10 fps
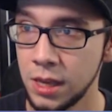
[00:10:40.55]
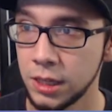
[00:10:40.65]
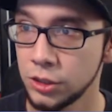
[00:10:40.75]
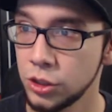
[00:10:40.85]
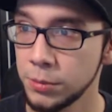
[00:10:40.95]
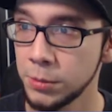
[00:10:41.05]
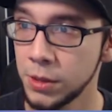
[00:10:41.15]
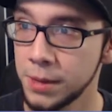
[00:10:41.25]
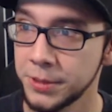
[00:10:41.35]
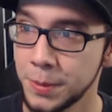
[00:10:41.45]
Consuming
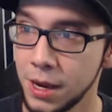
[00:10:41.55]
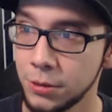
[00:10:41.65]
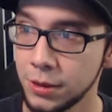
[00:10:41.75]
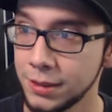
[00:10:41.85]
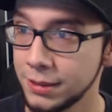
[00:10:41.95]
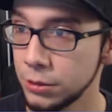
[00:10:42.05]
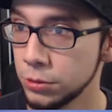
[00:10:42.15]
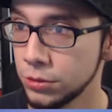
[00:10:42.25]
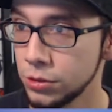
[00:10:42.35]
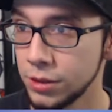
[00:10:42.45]
Blob's power is
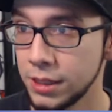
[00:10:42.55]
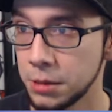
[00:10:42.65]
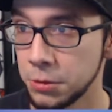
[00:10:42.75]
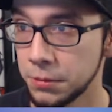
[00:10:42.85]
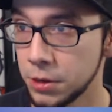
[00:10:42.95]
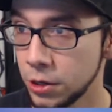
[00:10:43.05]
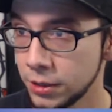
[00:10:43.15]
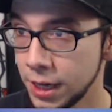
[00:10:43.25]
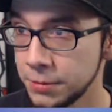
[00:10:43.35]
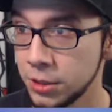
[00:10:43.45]
equal to the number of
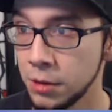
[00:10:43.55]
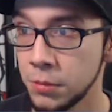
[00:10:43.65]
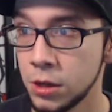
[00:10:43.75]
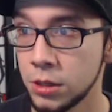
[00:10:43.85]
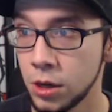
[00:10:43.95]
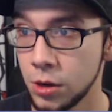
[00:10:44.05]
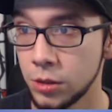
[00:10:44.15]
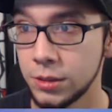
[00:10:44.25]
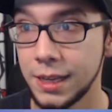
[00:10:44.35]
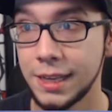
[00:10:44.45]
card types among
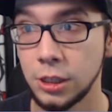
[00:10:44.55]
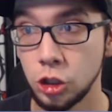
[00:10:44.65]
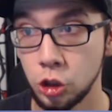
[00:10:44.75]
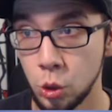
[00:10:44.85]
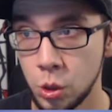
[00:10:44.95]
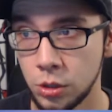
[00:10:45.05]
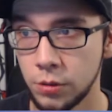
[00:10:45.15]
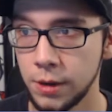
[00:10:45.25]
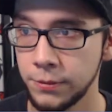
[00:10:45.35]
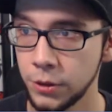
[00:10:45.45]
cards in your
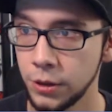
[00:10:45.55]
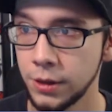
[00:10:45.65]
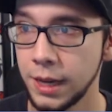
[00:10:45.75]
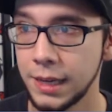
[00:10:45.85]
graveyard,